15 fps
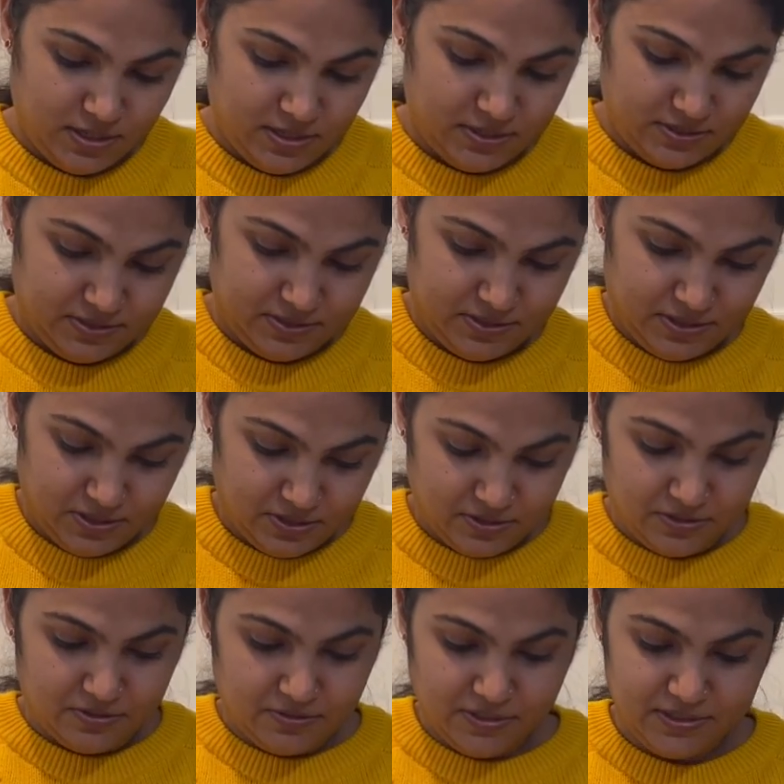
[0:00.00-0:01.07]

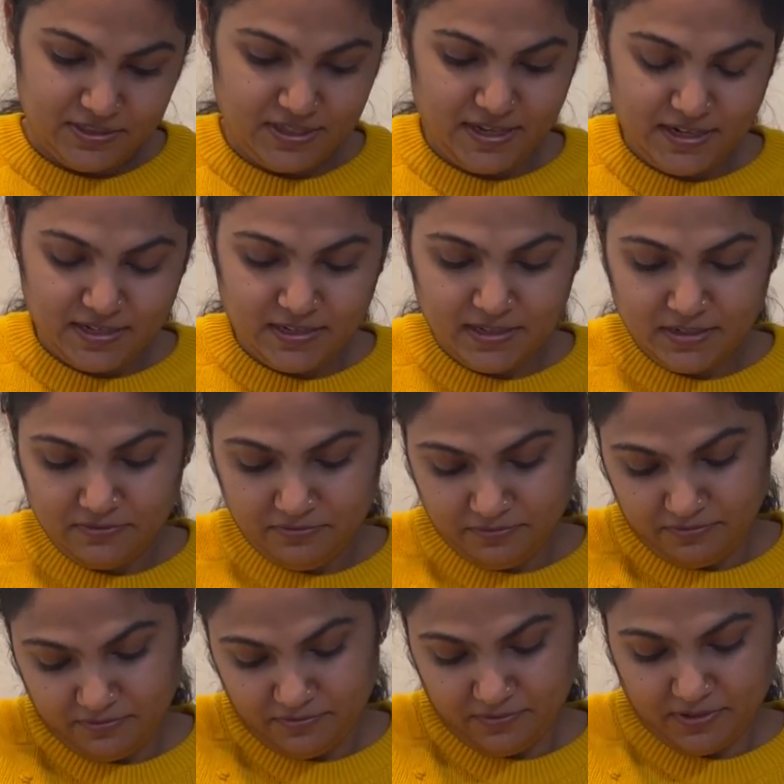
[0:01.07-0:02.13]
so it's kind
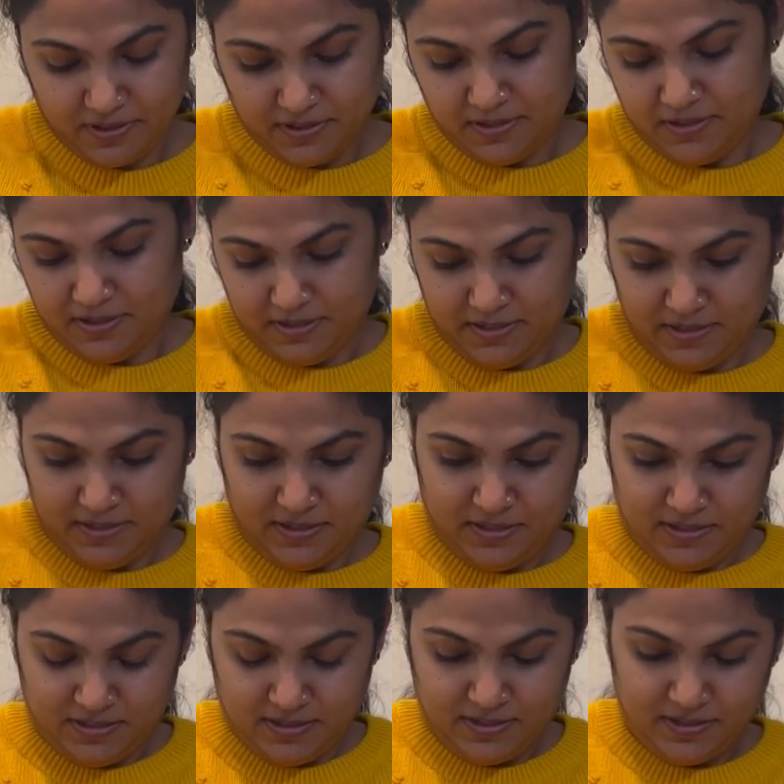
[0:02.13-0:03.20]
of
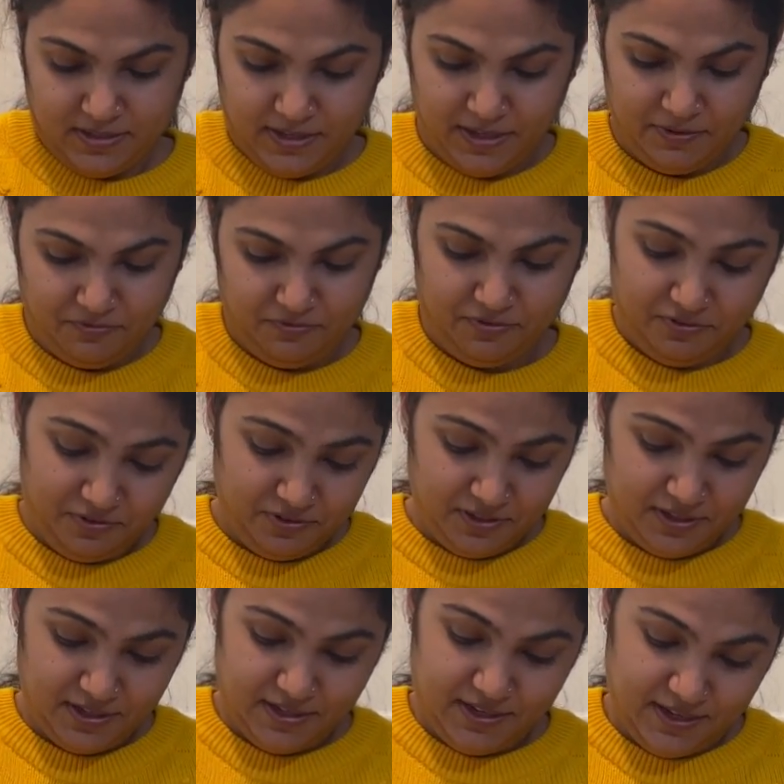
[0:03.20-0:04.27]
helpful.
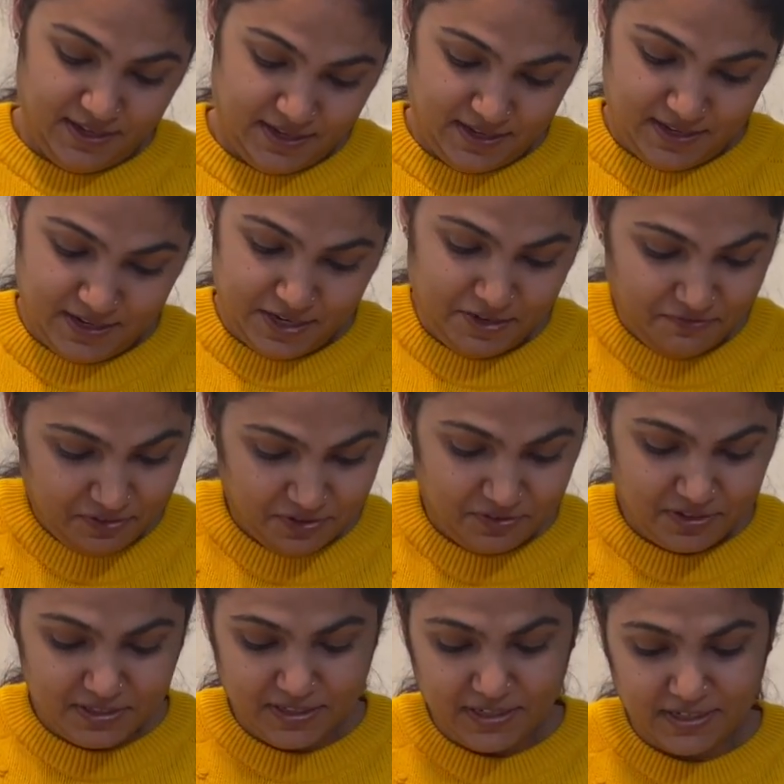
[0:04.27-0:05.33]
And if you will
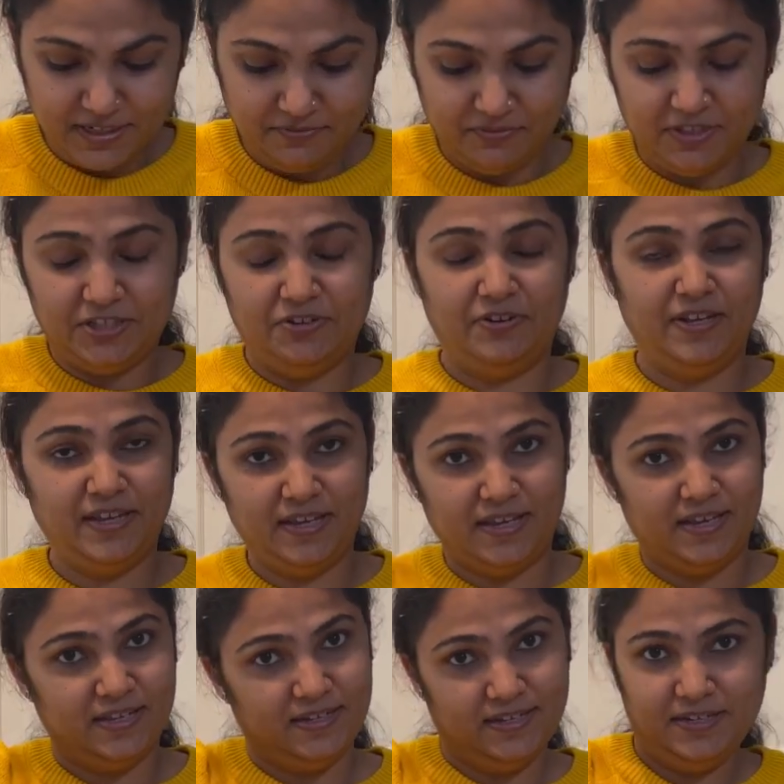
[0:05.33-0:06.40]
knead it with your
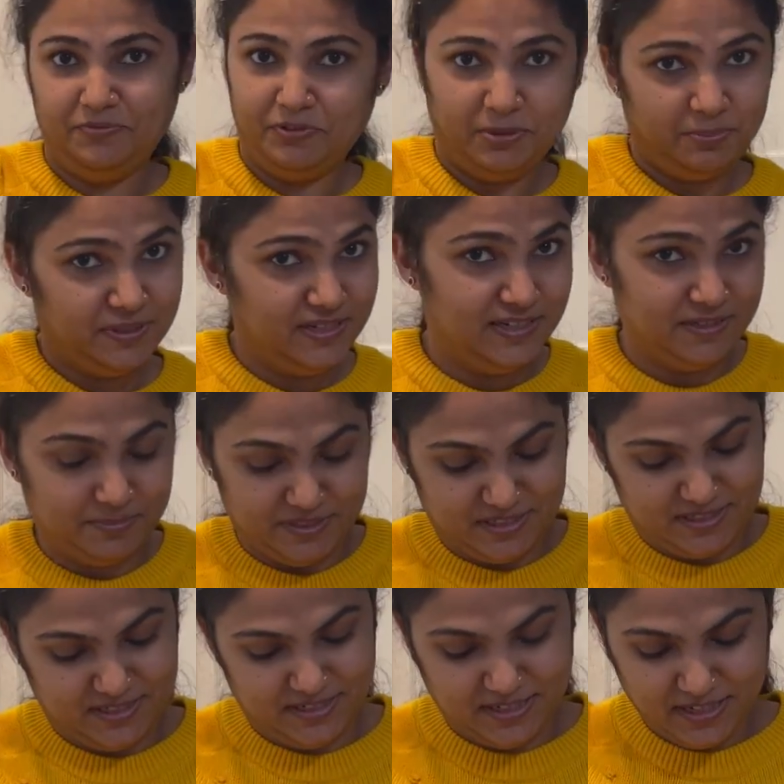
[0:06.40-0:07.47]
hand, it will be a little bit
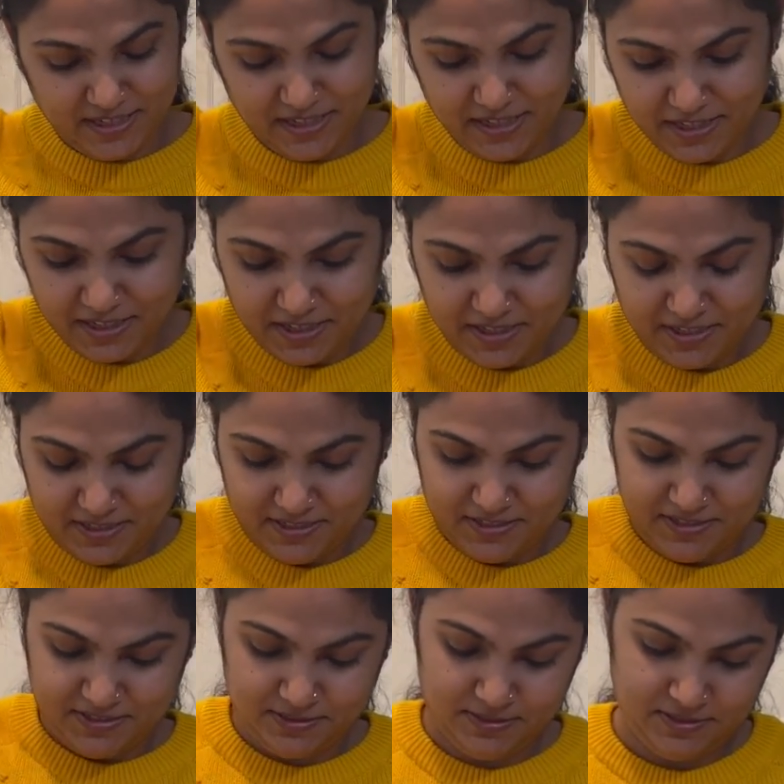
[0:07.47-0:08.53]
sticky.
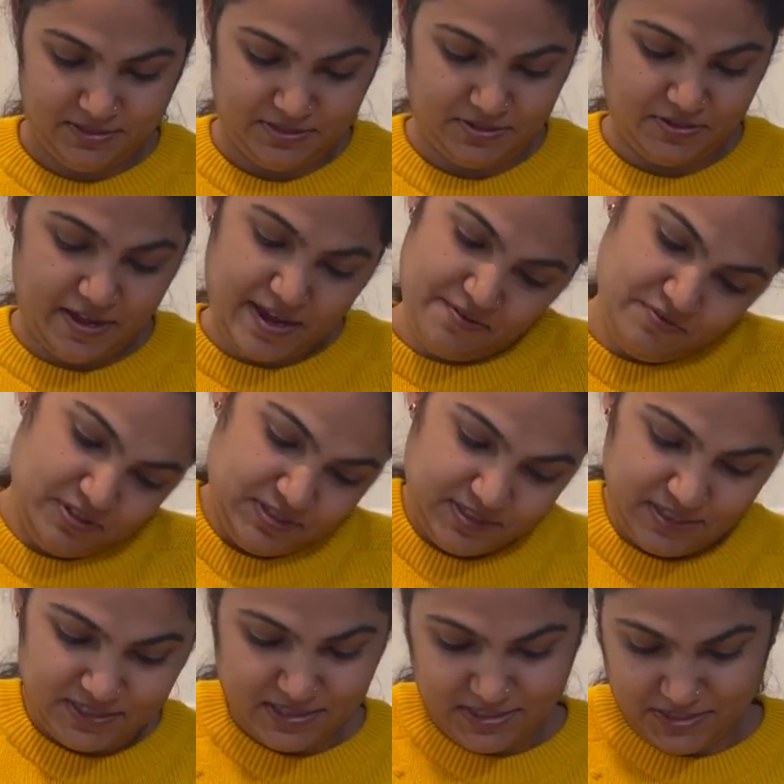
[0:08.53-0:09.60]
So I would
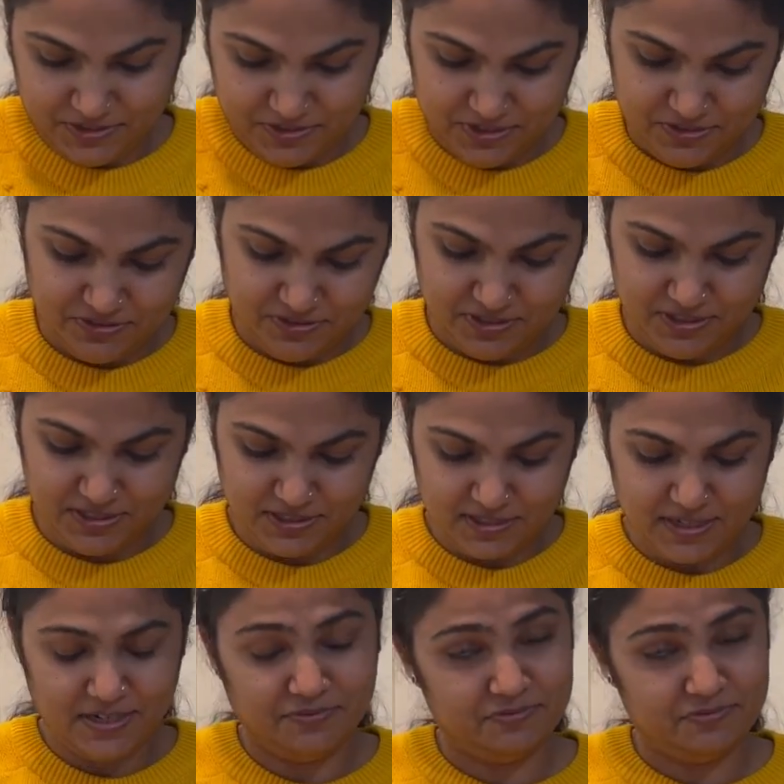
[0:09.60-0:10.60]
suggest to use this kind of